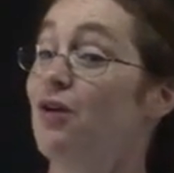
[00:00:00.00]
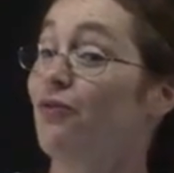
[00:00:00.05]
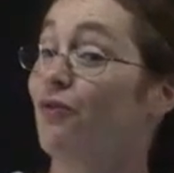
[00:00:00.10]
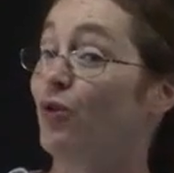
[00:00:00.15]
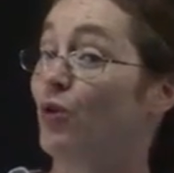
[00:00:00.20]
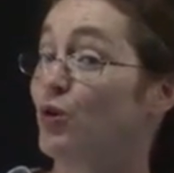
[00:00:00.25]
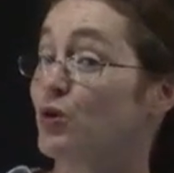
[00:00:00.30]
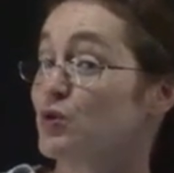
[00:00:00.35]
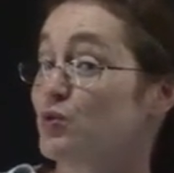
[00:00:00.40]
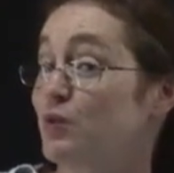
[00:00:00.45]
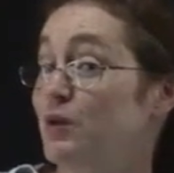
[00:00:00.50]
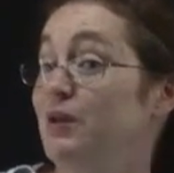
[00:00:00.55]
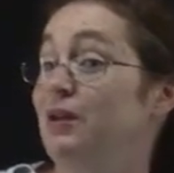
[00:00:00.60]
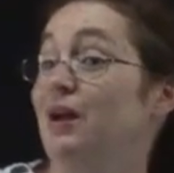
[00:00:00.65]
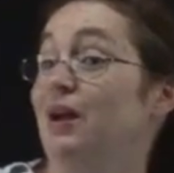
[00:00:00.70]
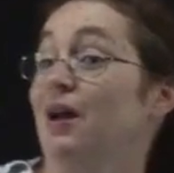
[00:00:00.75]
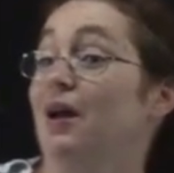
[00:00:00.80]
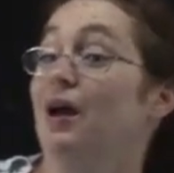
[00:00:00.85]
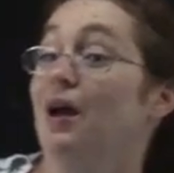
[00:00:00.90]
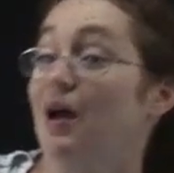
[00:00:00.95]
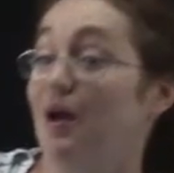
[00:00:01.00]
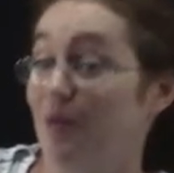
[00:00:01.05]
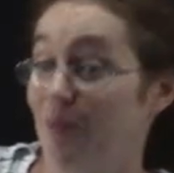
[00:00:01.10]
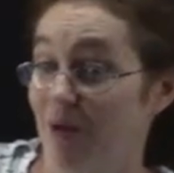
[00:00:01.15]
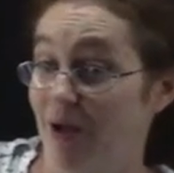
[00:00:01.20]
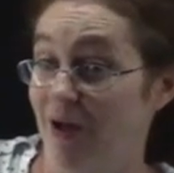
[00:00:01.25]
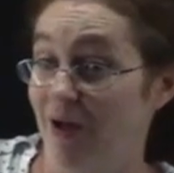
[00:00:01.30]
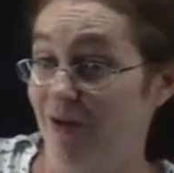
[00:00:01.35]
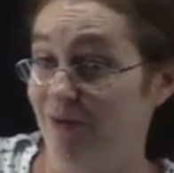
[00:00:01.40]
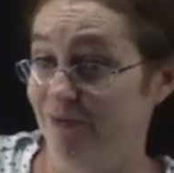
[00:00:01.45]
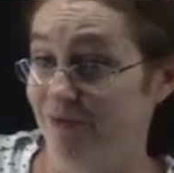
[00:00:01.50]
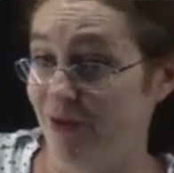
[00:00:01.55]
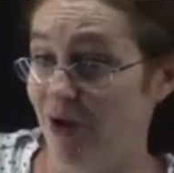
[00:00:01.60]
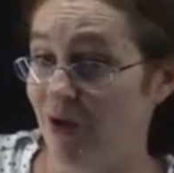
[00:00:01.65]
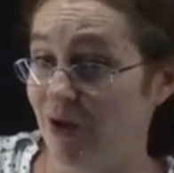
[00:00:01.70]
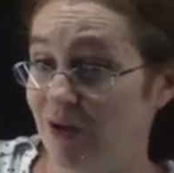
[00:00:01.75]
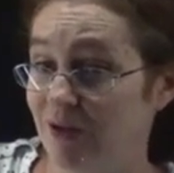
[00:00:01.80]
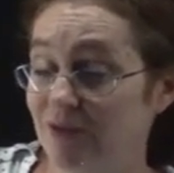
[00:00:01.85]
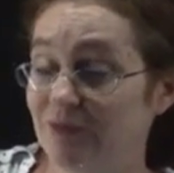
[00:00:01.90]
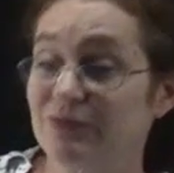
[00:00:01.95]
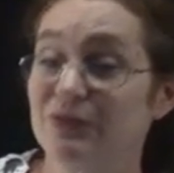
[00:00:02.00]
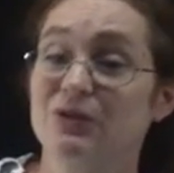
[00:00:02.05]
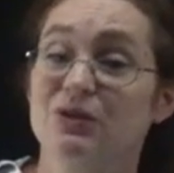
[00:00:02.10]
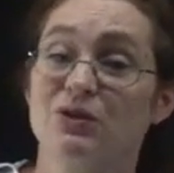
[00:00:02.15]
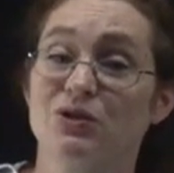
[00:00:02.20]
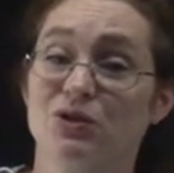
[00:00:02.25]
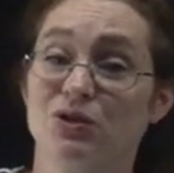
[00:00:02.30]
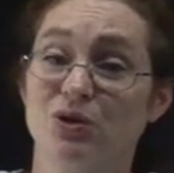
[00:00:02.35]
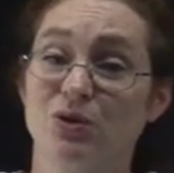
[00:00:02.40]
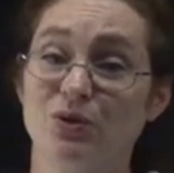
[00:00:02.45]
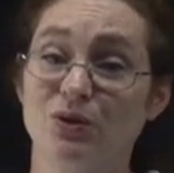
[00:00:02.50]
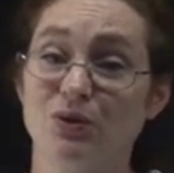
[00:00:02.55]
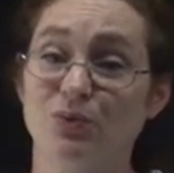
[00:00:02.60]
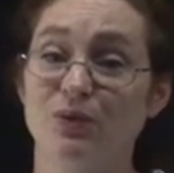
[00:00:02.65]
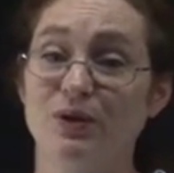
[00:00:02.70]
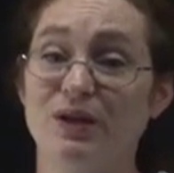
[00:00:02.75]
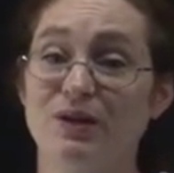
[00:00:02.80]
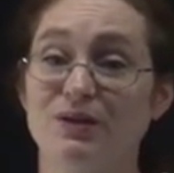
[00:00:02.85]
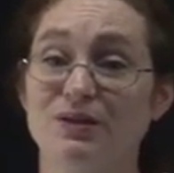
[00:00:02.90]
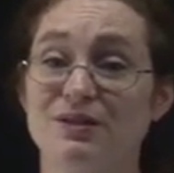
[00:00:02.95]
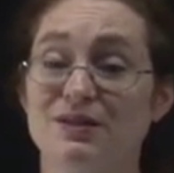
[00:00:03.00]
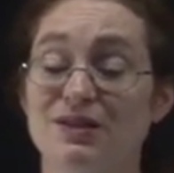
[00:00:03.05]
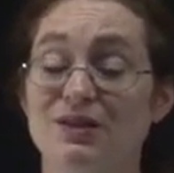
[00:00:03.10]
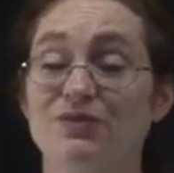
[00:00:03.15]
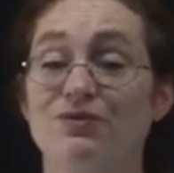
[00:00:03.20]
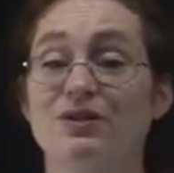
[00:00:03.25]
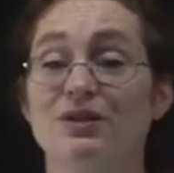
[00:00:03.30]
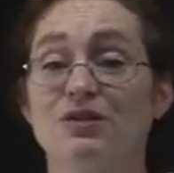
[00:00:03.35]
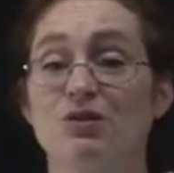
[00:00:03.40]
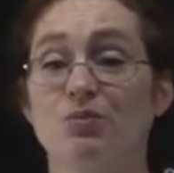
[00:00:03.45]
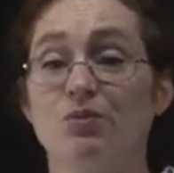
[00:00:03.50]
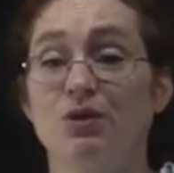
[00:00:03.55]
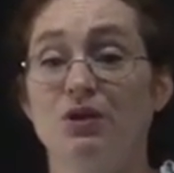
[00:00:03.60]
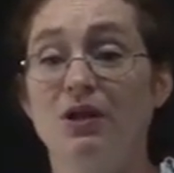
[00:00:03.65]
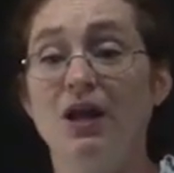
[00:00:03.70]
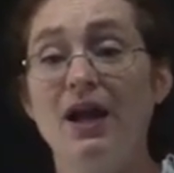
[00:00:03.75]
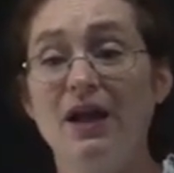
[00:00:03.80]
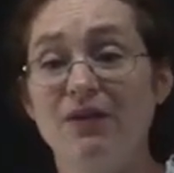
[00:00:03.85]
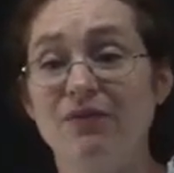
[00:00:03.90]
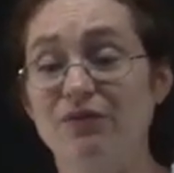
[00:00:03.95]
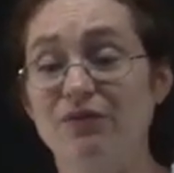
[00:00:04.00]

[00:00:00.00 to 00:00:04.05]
Of course, we evolved so that we could see visible light